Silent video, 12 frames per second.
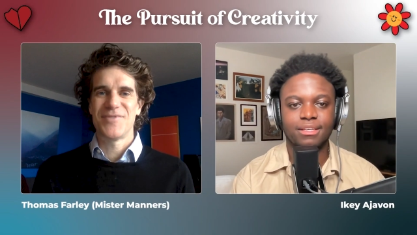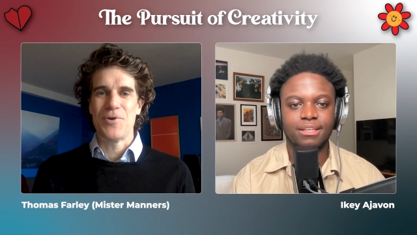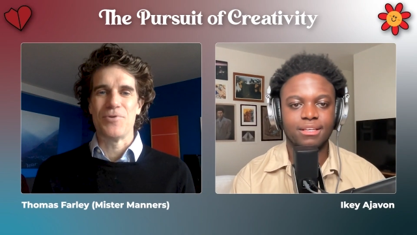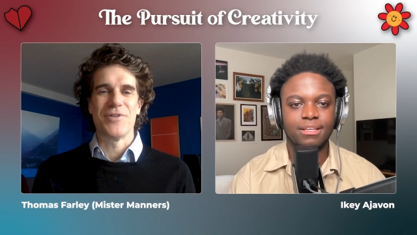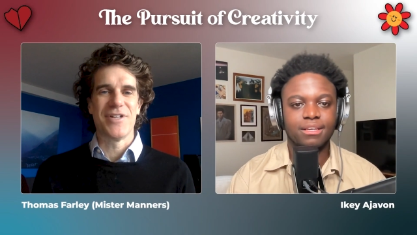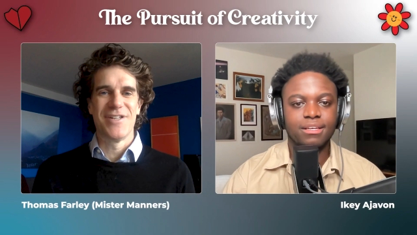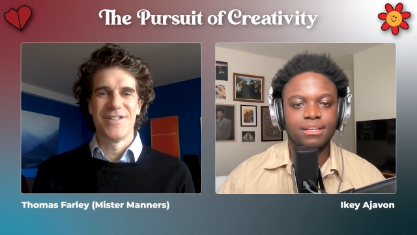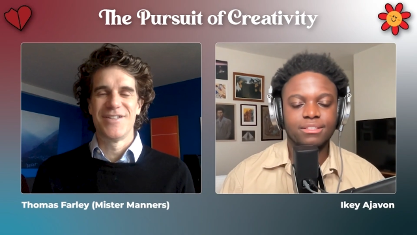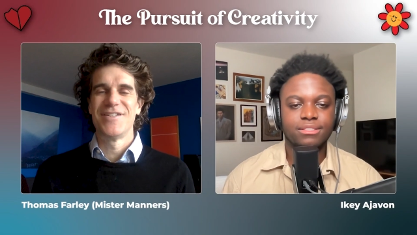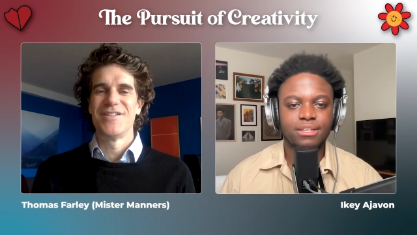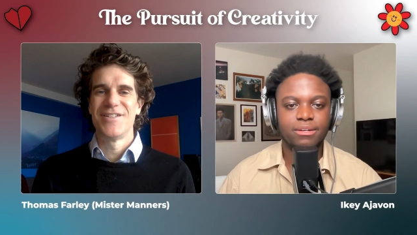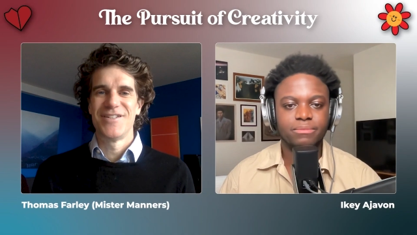Speaker 1: Totally.
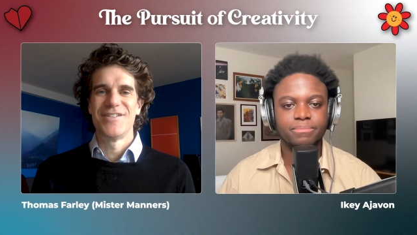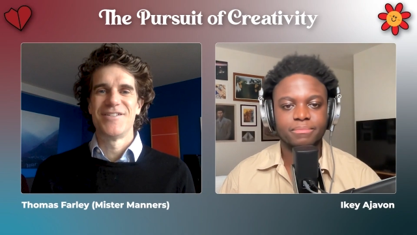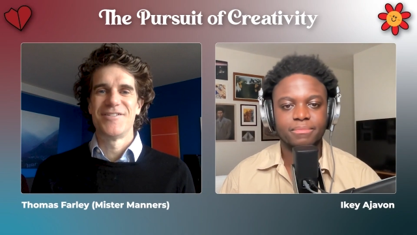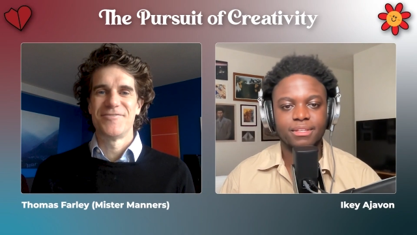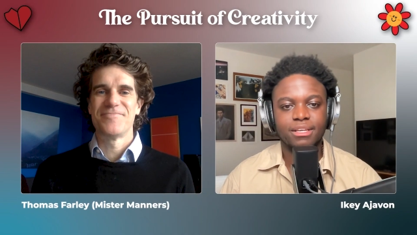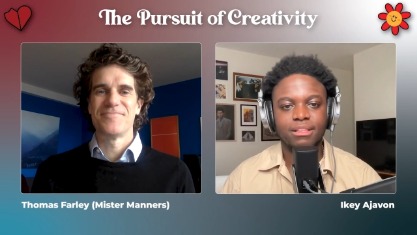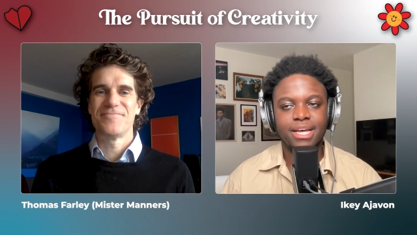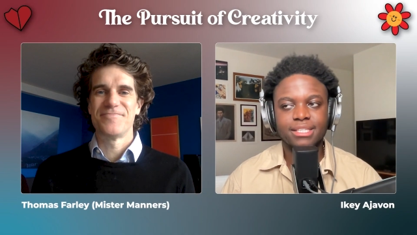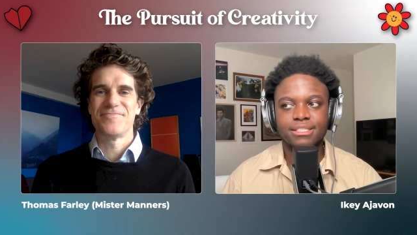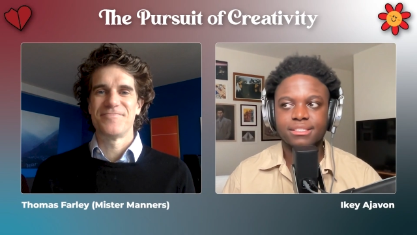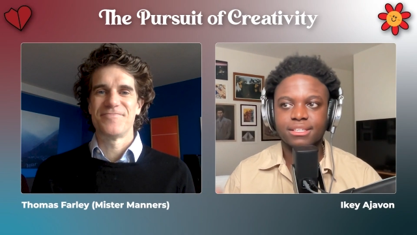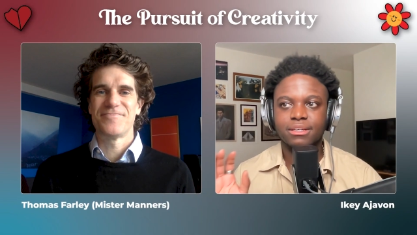So
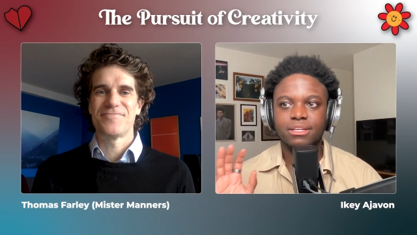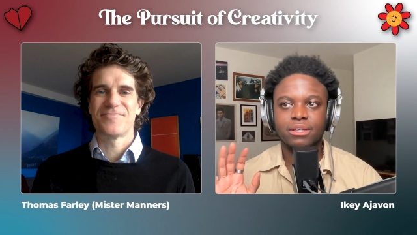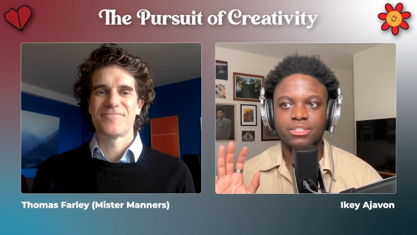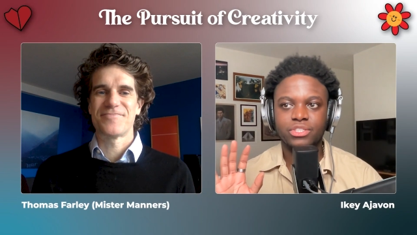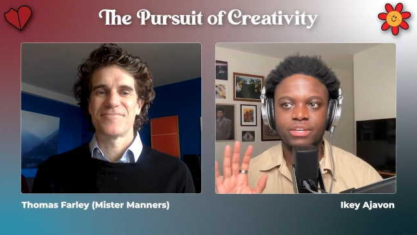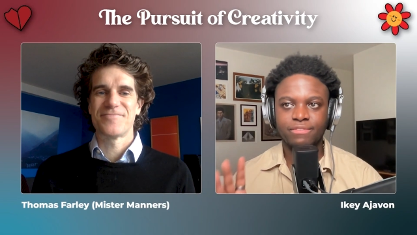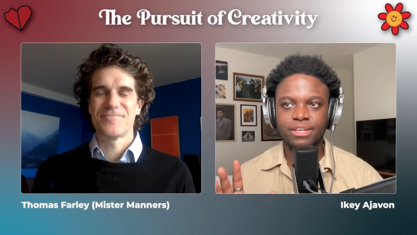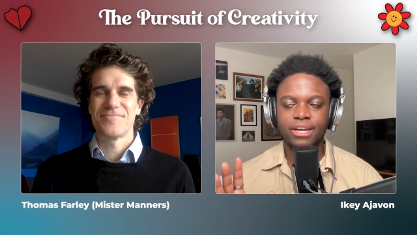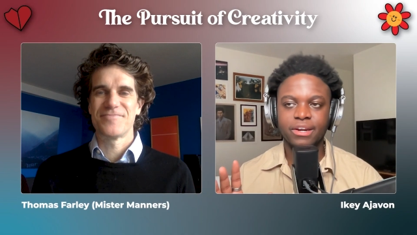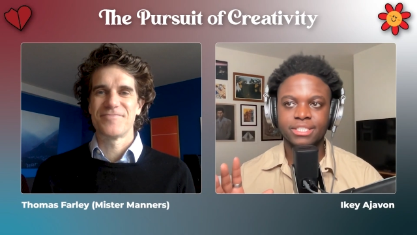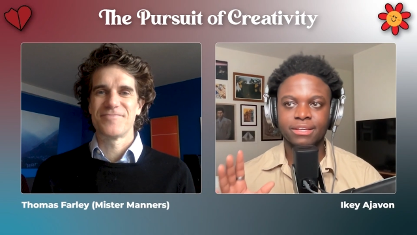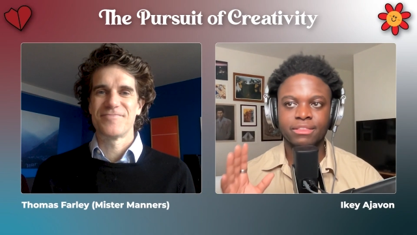let's shift
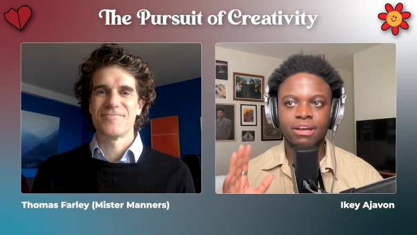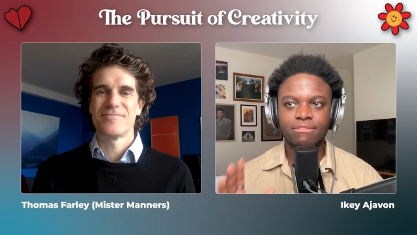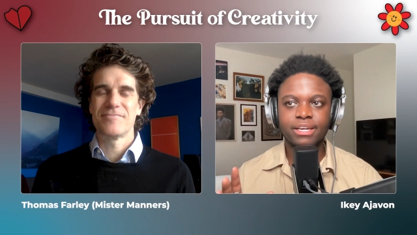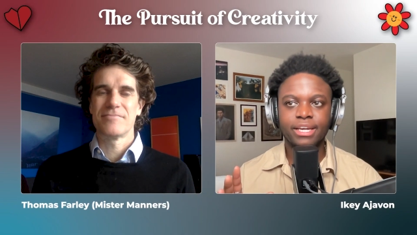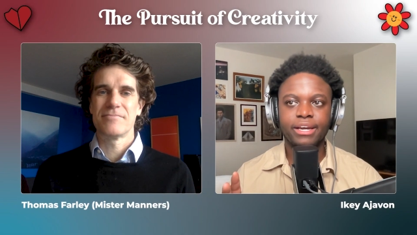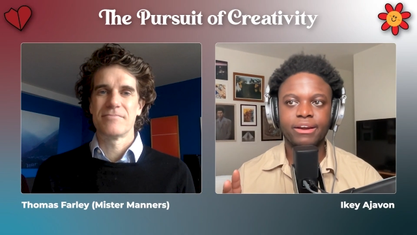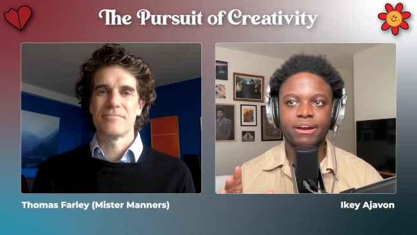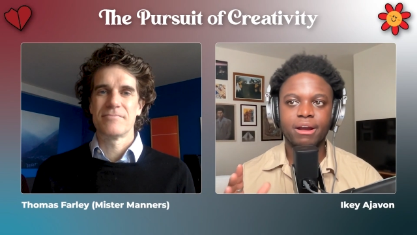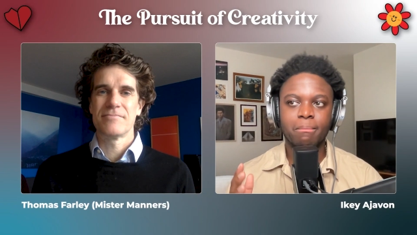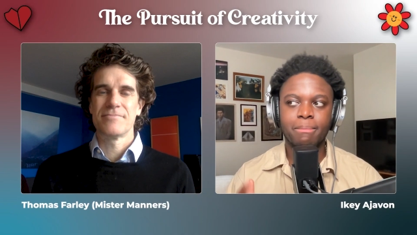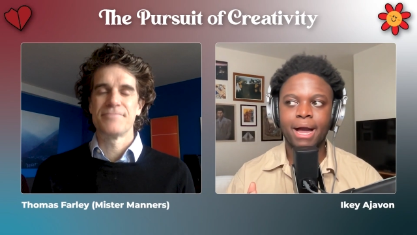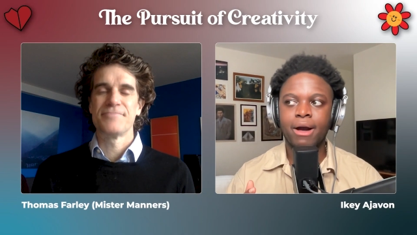gears. I'd love to hear
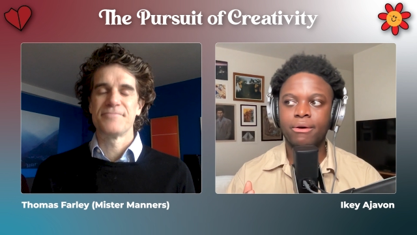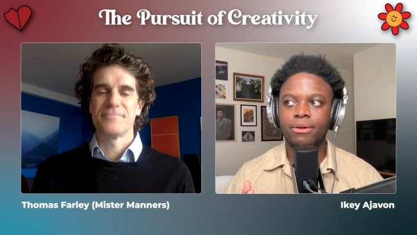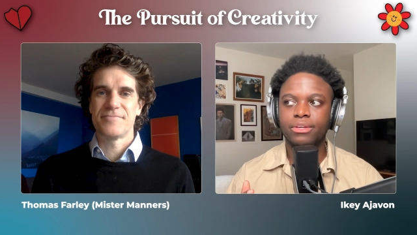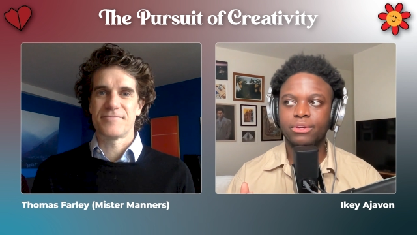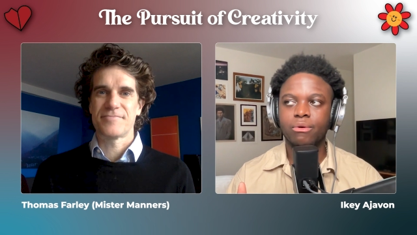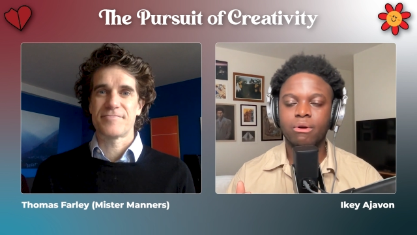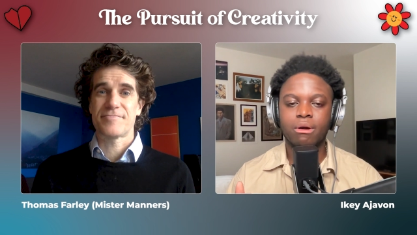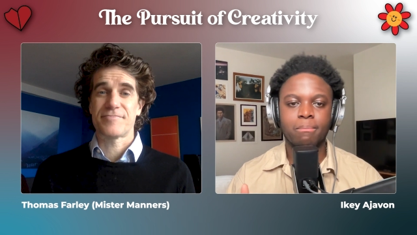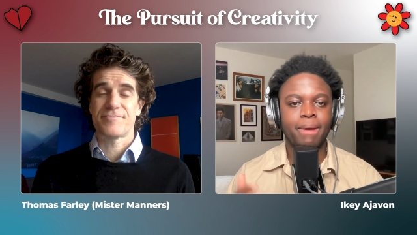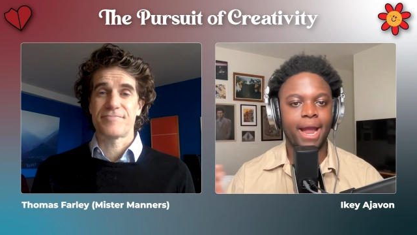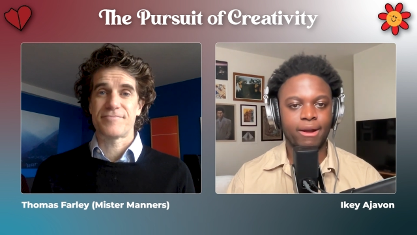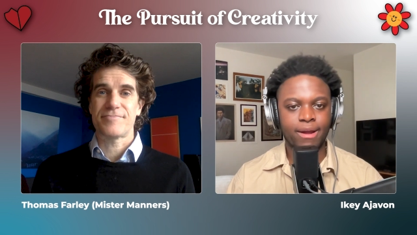about your
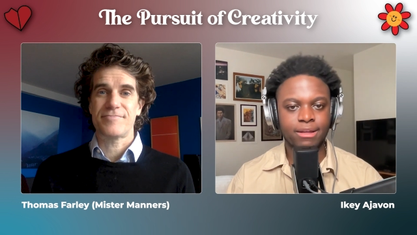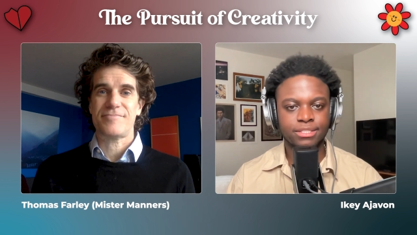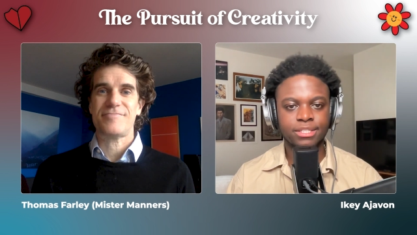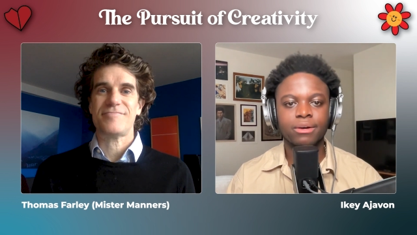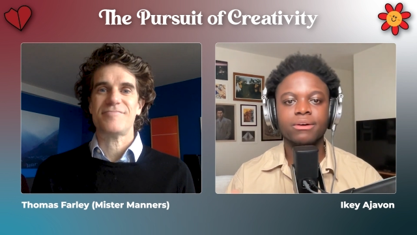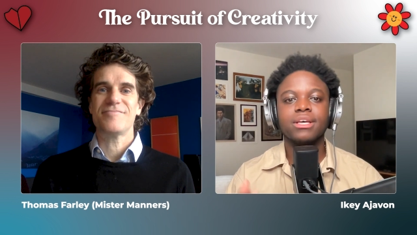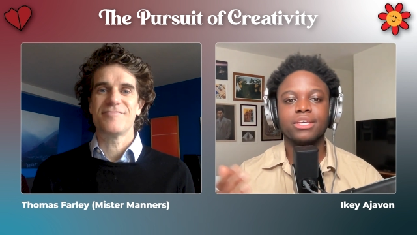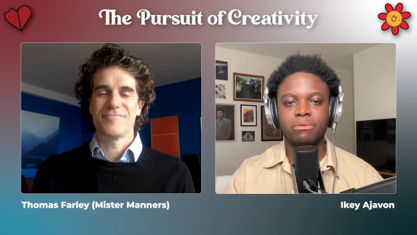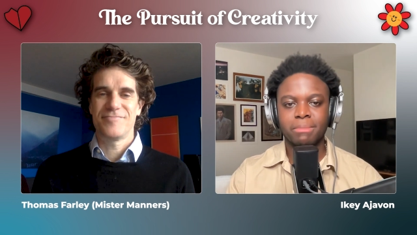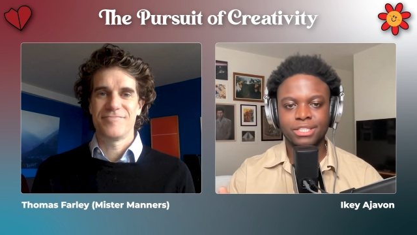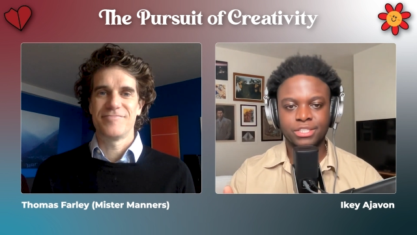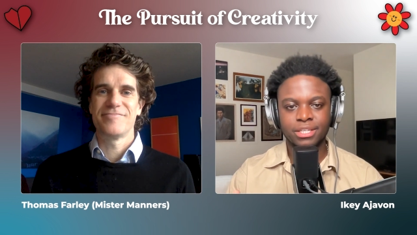background. So
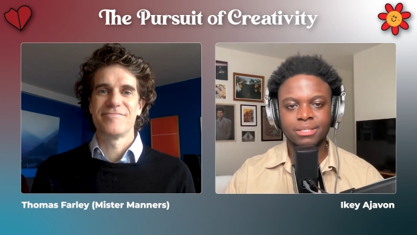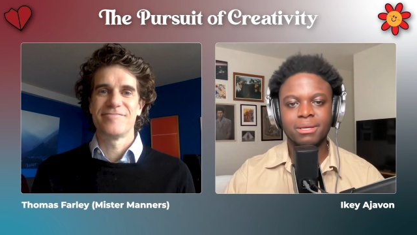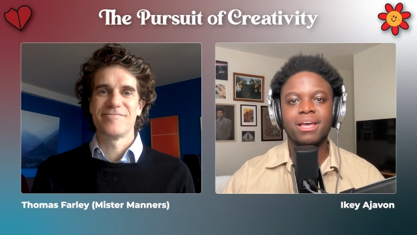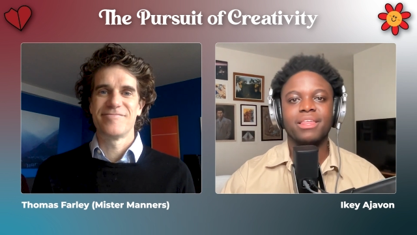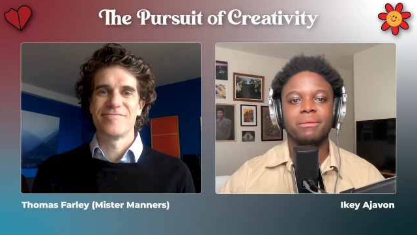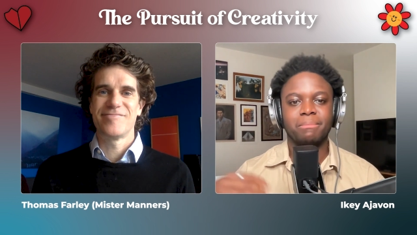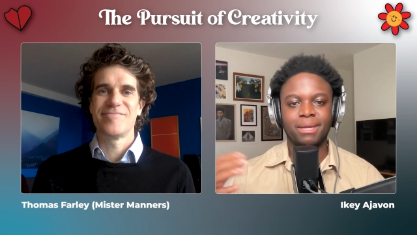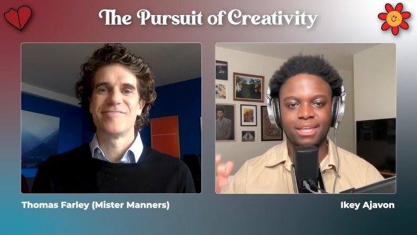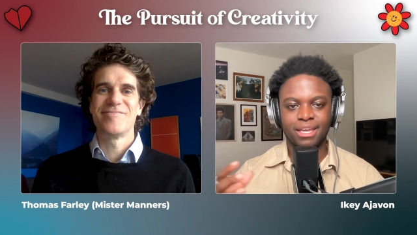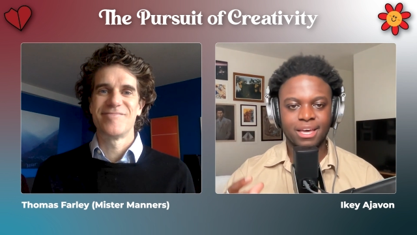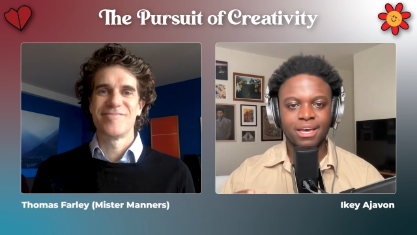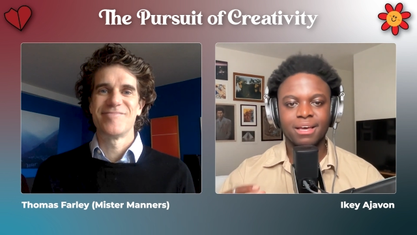you mentioned the
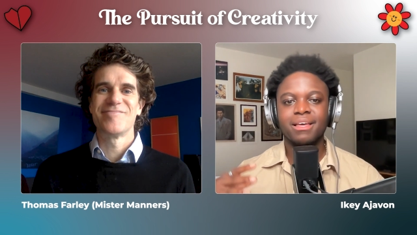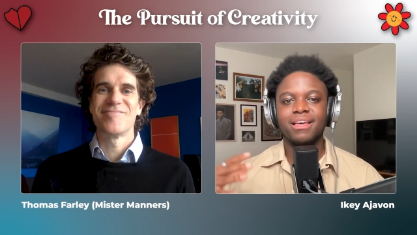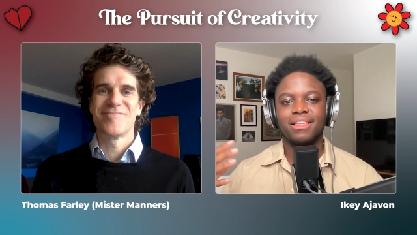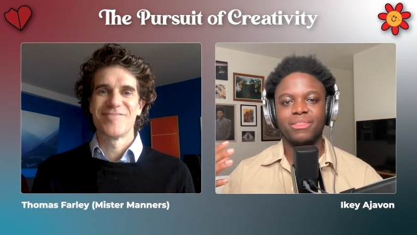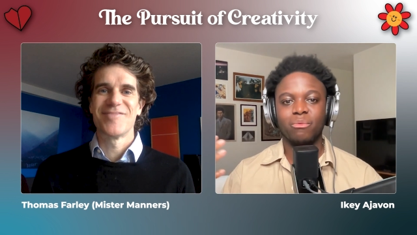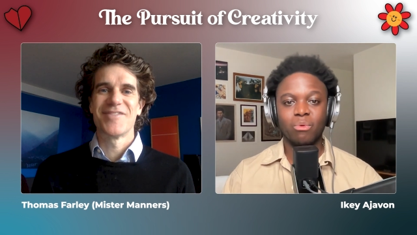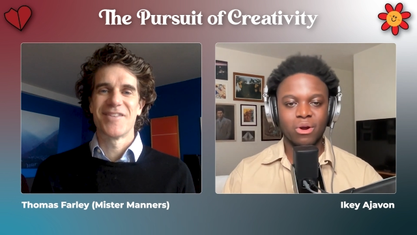media, the